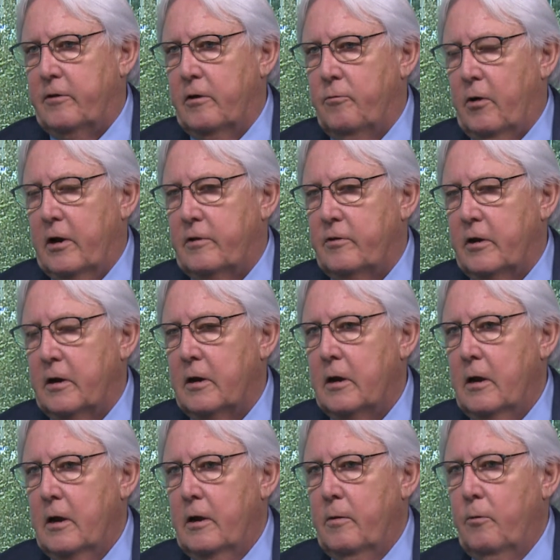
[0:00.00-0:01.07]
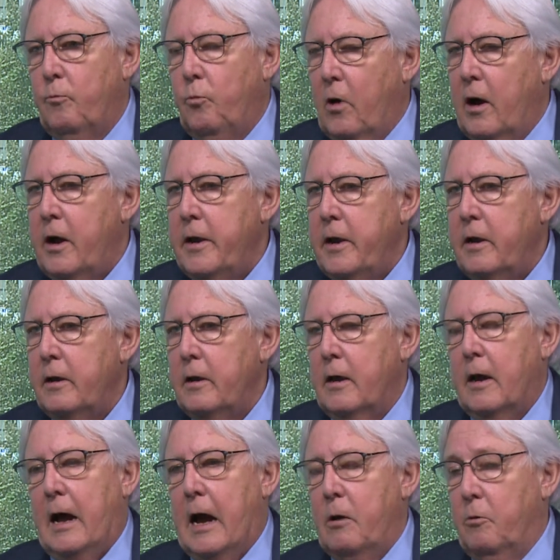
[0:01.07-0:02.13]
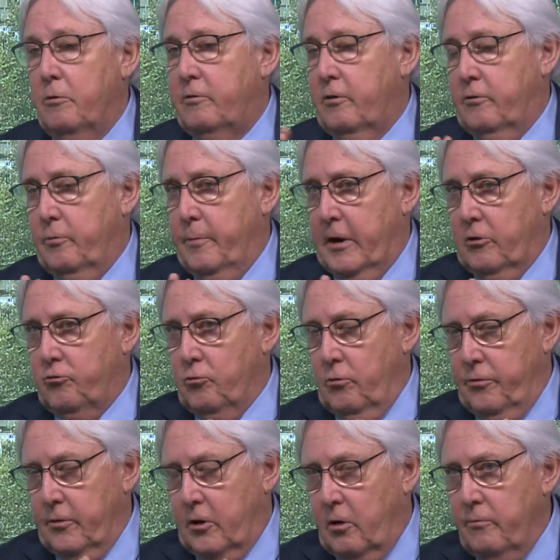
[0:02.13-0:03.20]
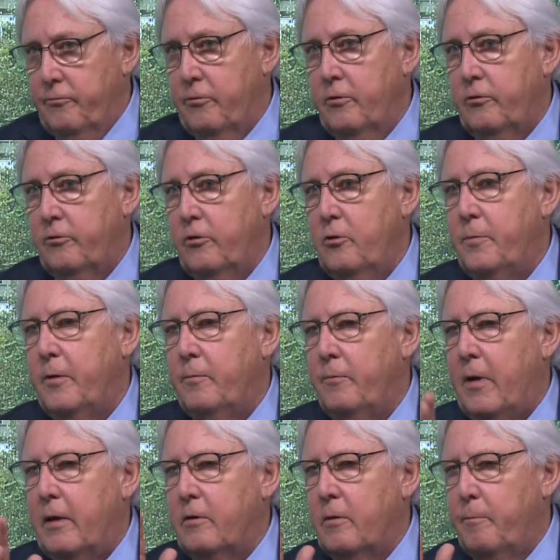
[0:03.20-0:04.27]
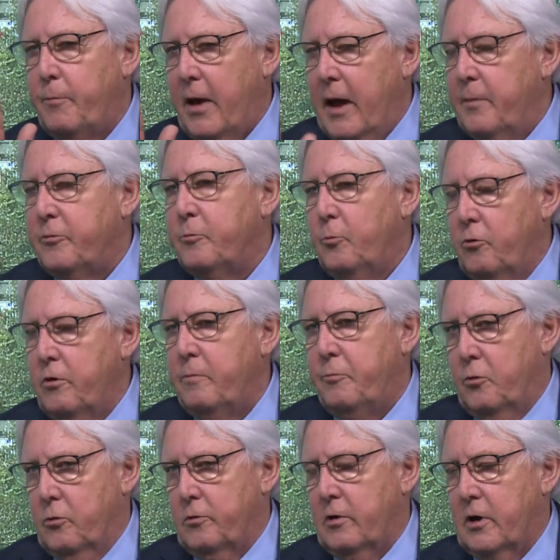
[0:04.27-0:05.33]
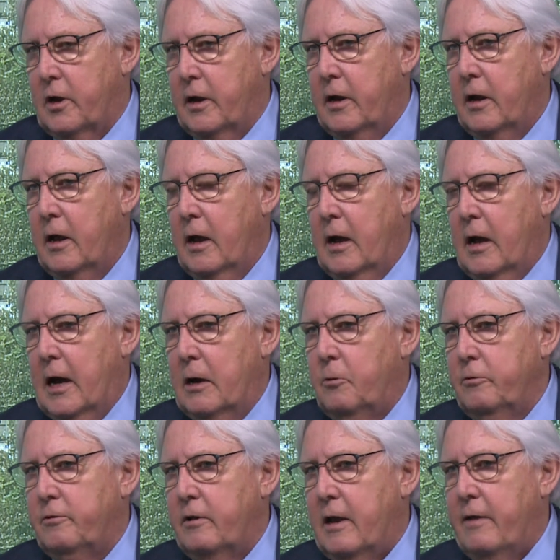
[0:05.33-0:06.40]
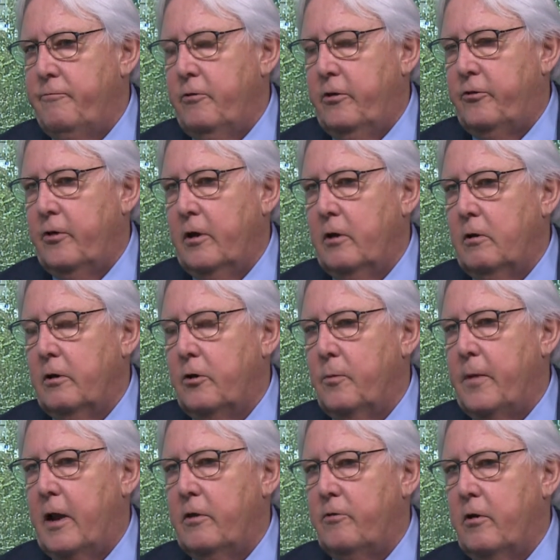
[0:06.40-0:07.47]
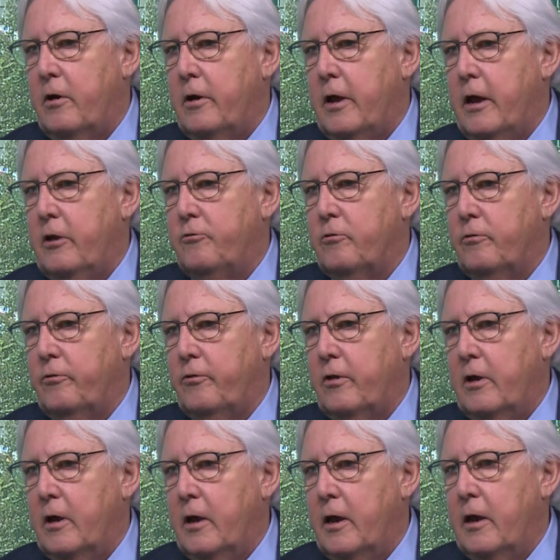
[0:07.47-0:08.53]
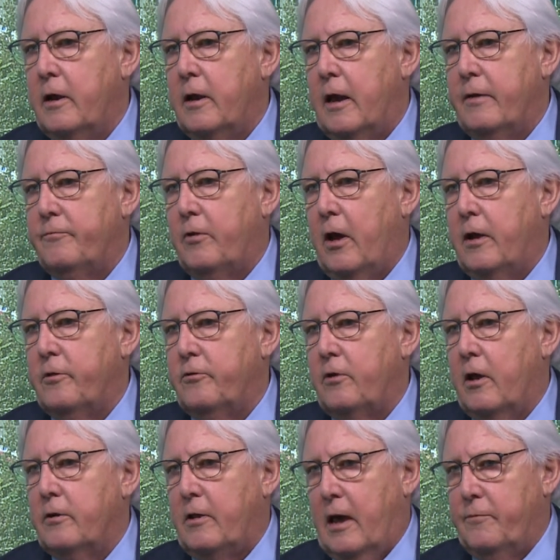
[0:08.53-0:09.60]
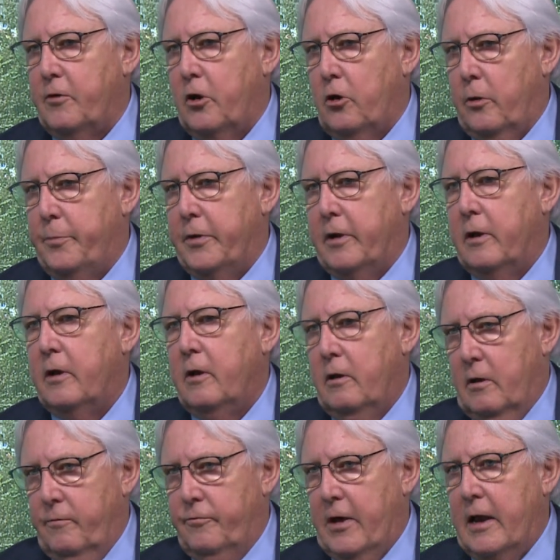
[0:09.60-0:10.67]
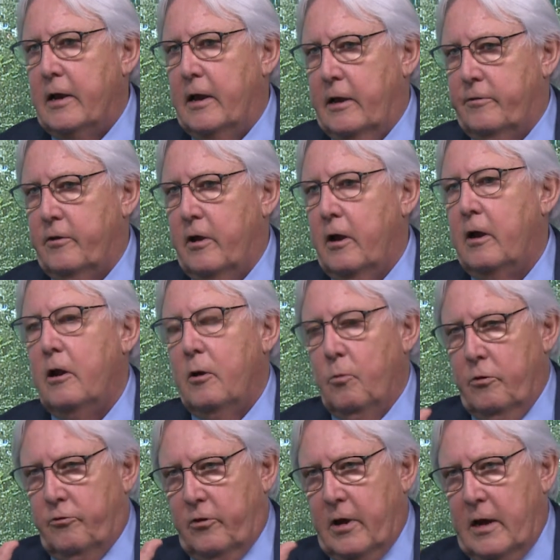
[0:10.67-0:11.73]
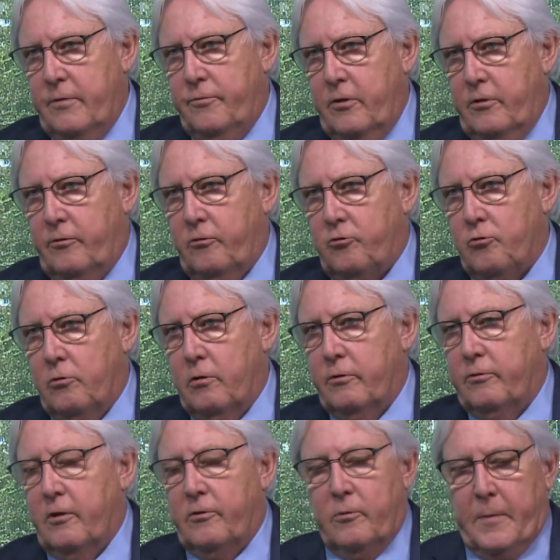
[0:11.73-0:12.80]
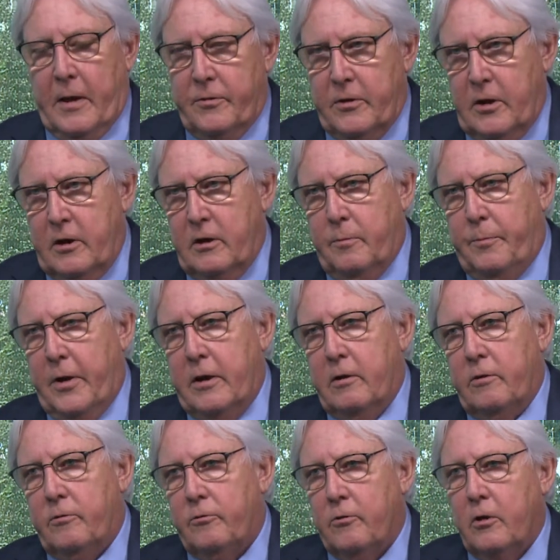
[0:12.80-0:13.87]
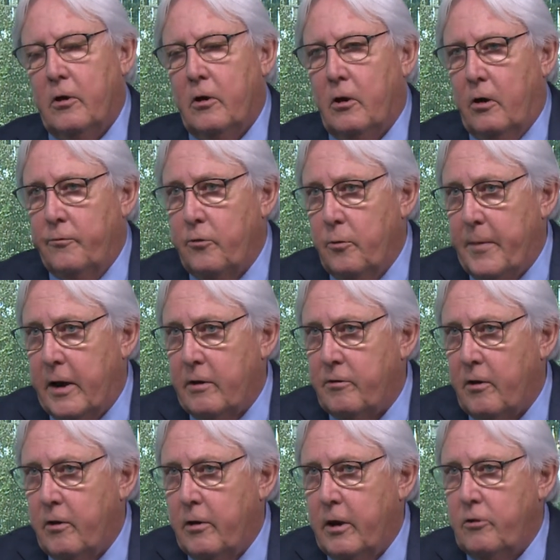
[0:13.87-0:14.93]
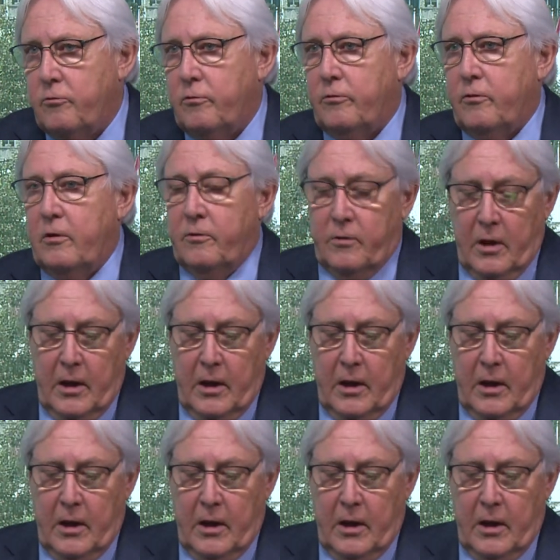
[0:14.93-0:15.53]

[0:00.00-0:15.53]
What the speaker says: in writing. Why? I wanted to make sure the conference knew, but perhaps more importantly, I wanted every single humanitarian agency in Afghanistan to have a copy of that letter, which gave these assurances about the independence of humanitarian agencies,